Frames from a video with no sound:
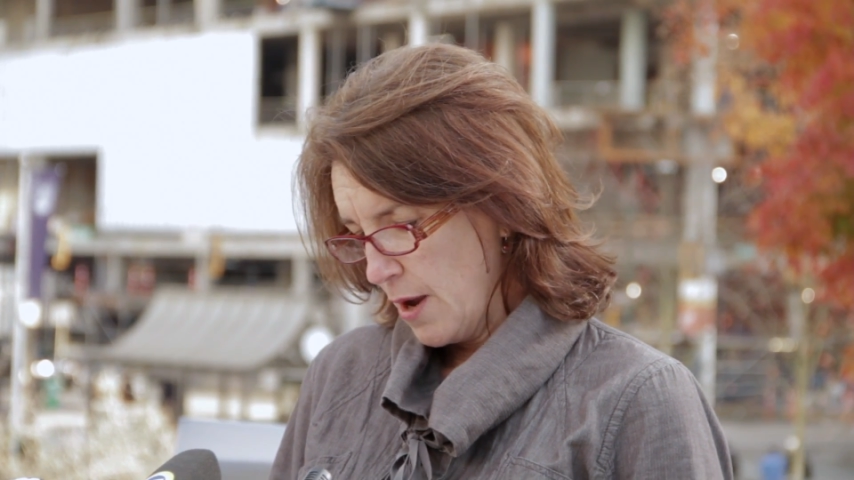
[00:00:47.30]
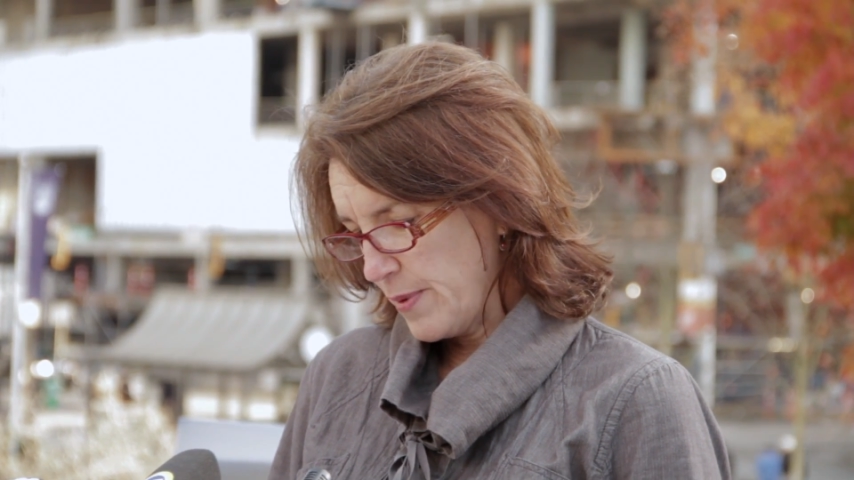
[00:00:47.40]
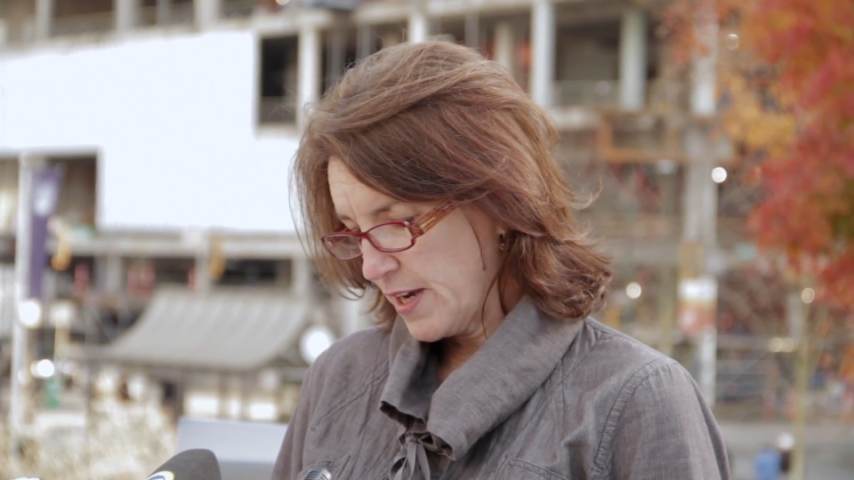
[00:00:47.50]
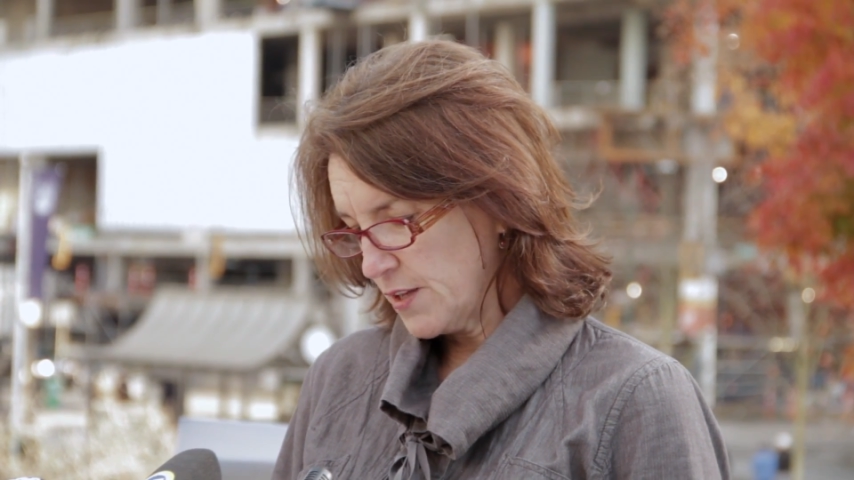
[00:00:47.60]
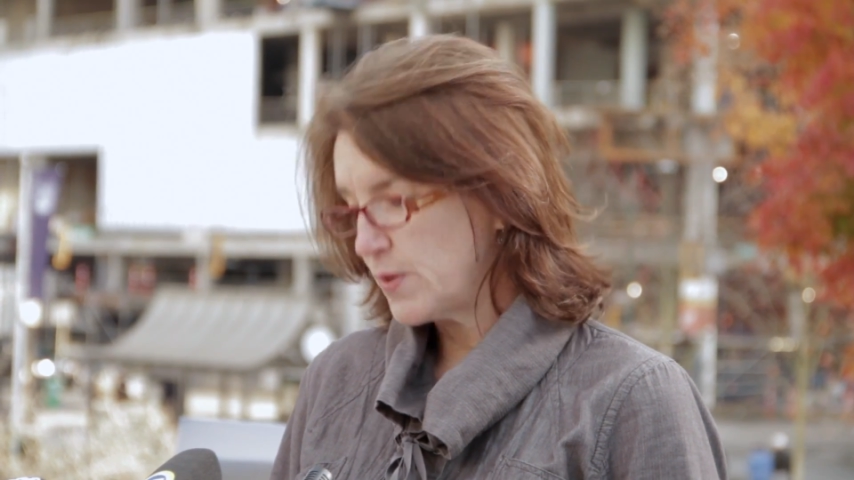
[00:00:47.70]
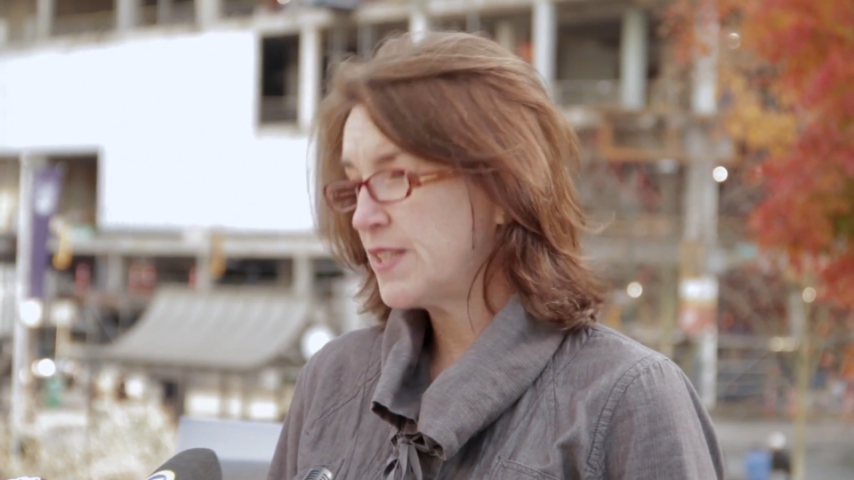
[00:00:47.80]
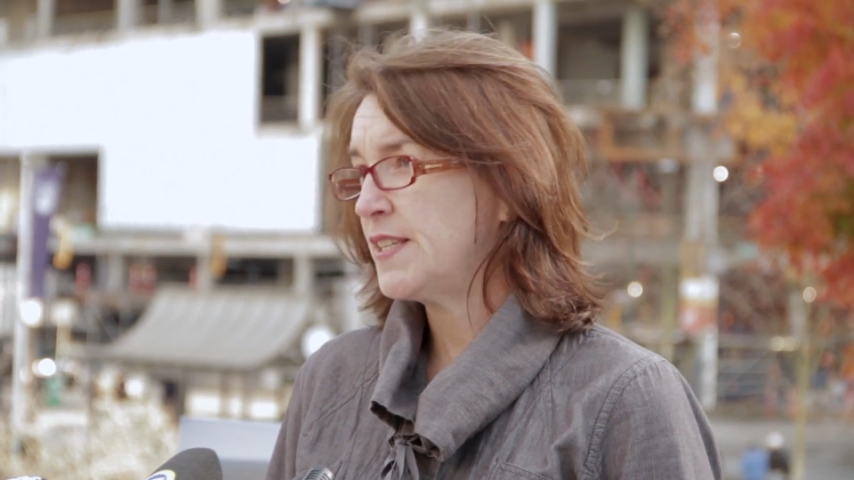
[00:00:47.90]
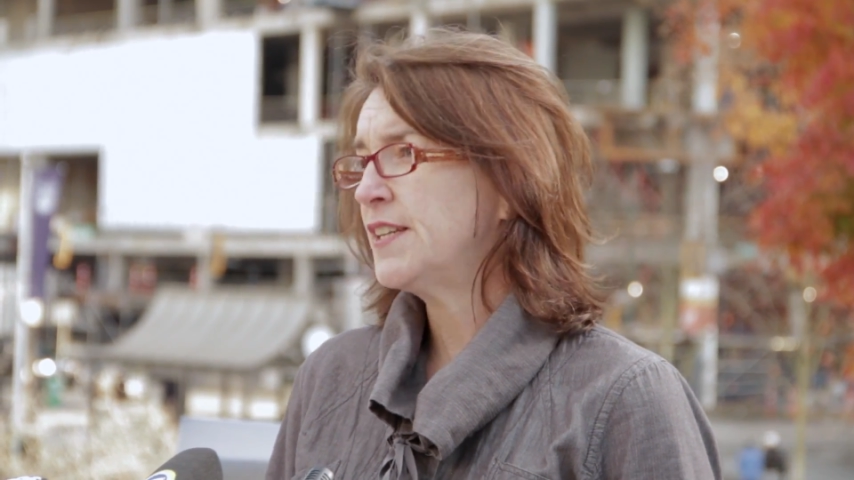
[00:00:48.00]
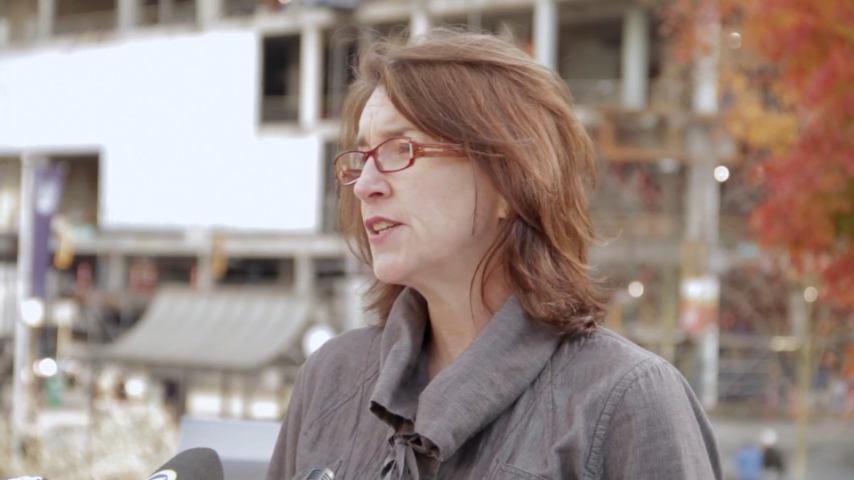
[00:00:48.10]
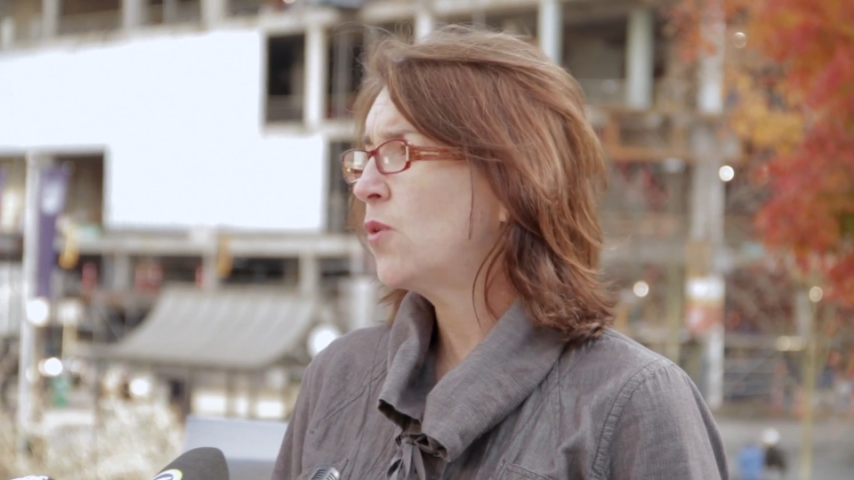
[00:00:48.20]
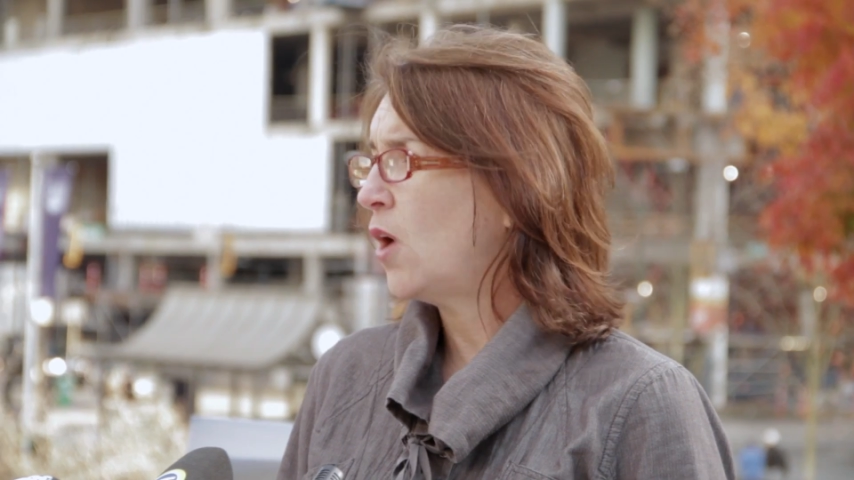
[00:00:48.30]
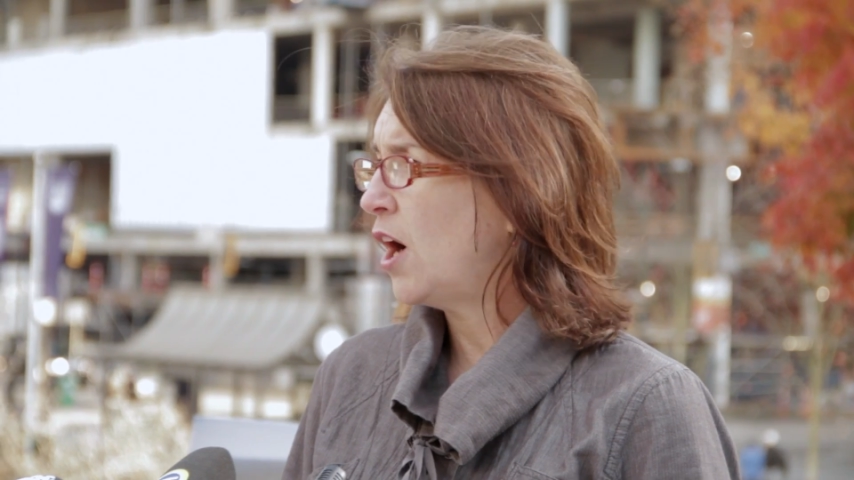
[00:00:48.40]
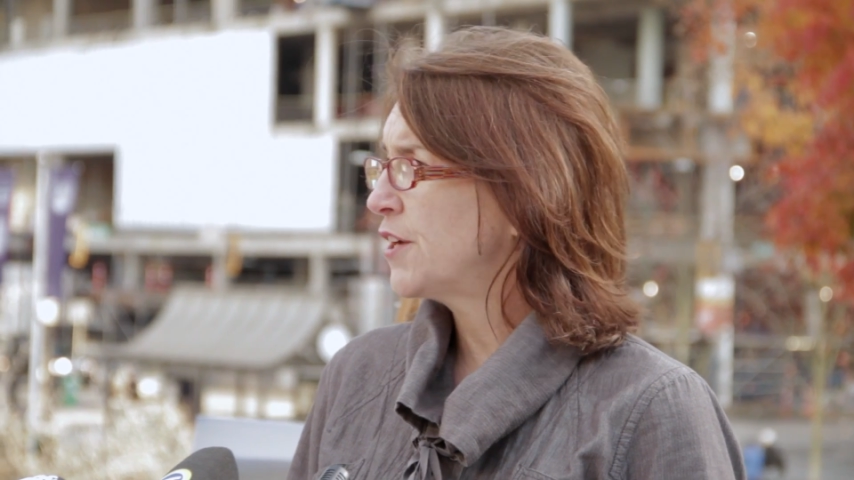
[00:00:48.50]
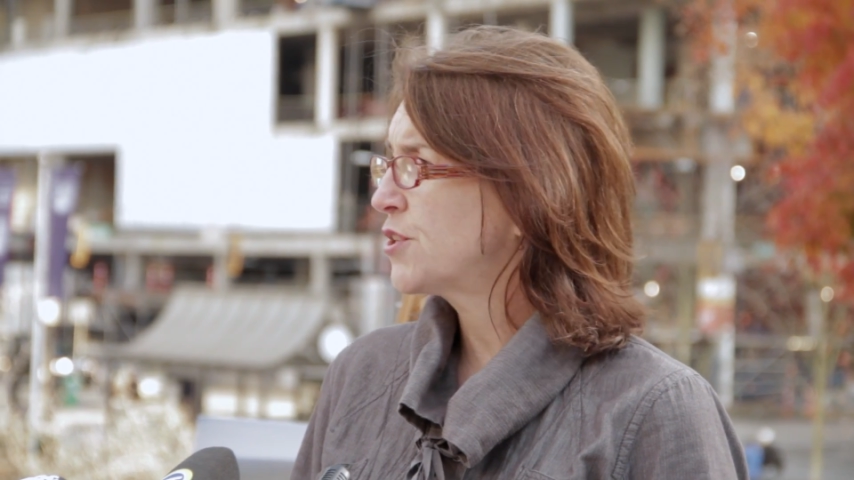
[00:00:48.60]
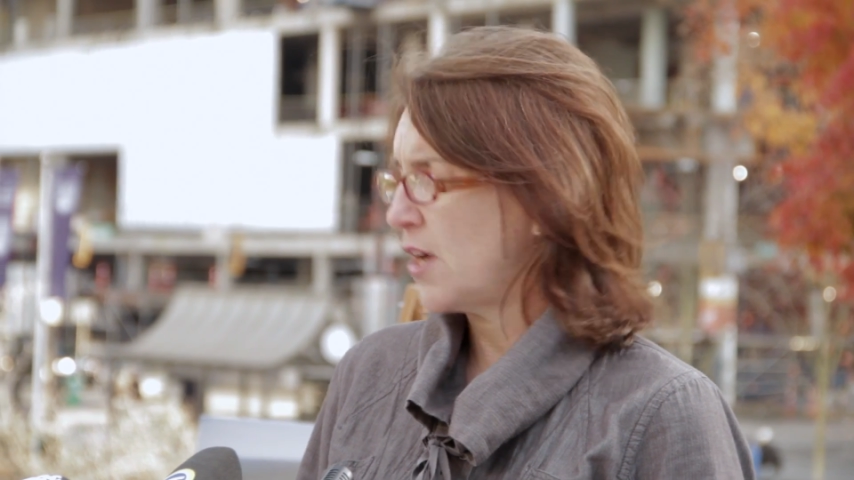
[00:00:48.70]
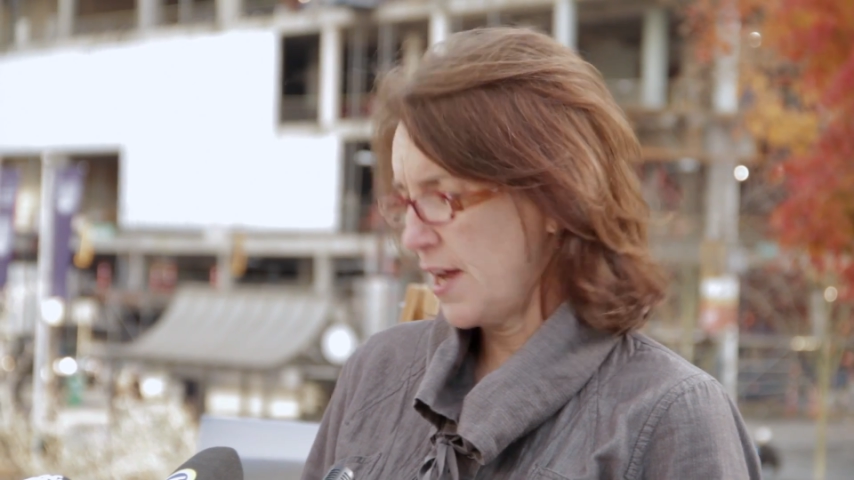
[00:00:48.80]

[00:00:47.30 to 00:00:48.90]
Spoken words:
because we seek to quash